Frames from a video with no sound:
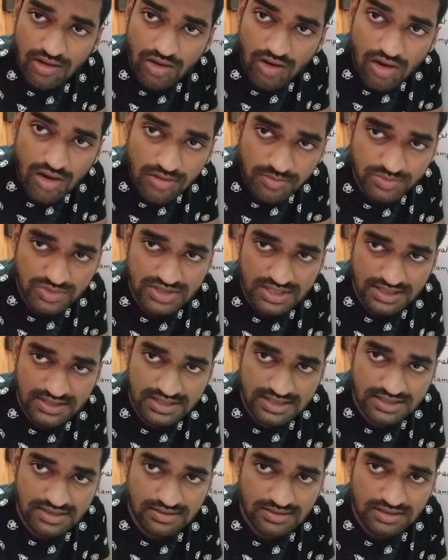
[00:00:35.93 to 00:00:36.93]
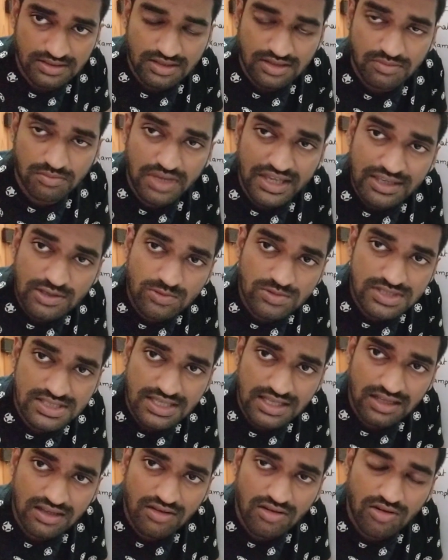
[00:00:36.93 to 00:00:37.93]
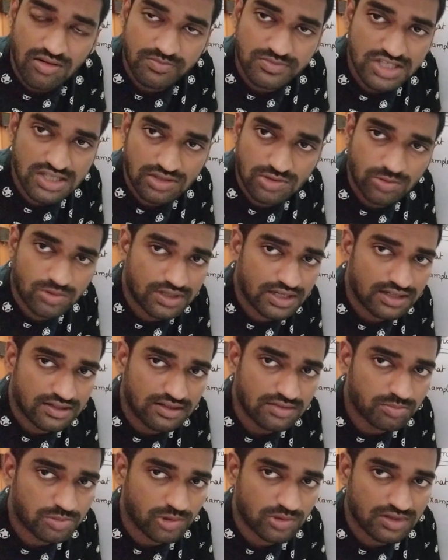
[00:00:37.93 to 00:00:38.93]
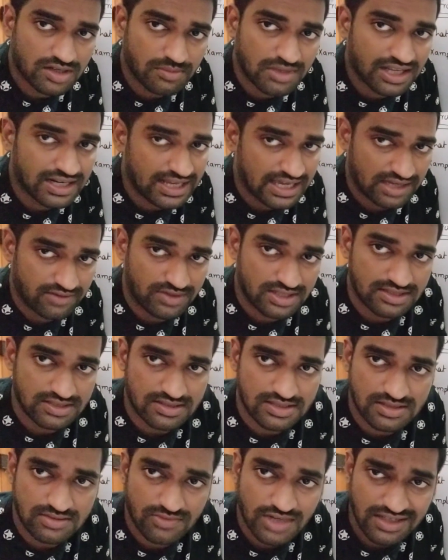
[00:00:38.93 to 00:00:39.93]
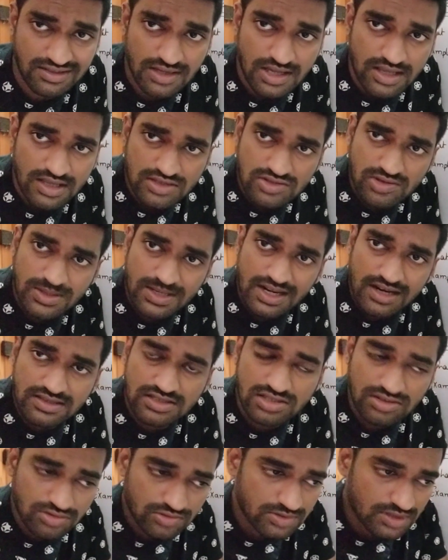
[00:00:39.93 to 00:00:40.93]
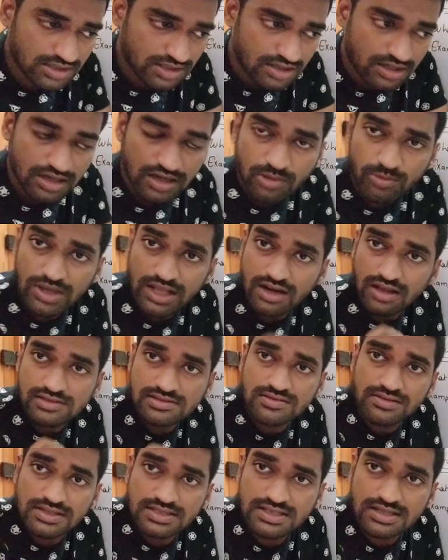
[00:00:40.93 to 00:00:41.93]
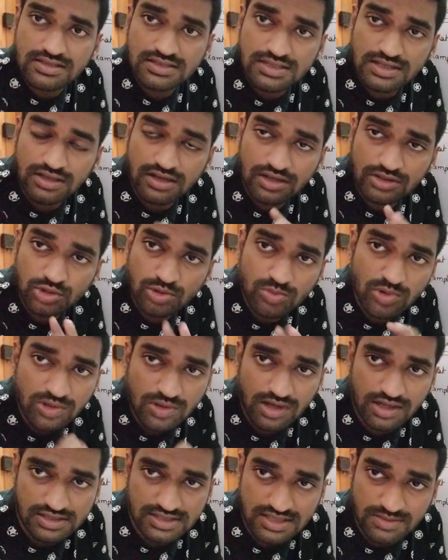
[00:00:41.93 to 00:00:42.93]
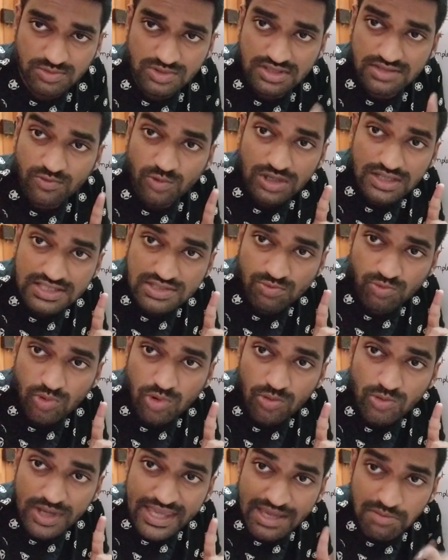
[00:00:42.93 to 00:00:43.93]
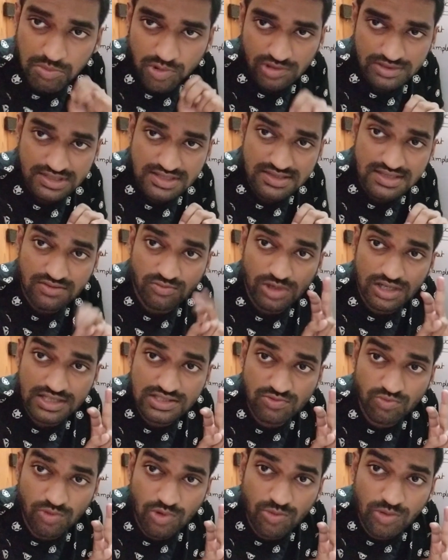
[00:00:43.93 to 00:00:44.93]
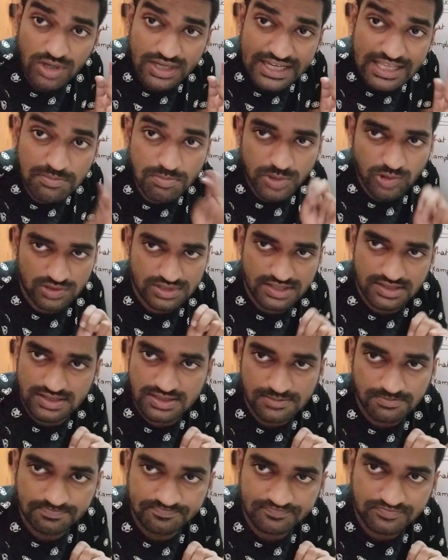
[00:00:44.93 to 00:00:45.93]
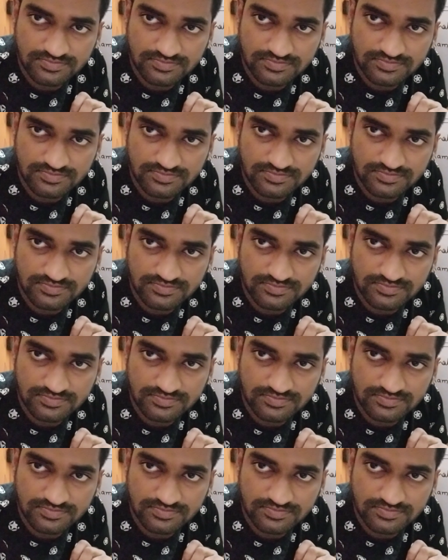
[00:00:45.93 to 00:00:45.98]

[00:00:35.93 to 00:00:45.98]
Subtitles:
objects by using object-oriented programming languages, right? So in addition to that, we are also discussing two more concepts. What is OOA process and what is OOD process,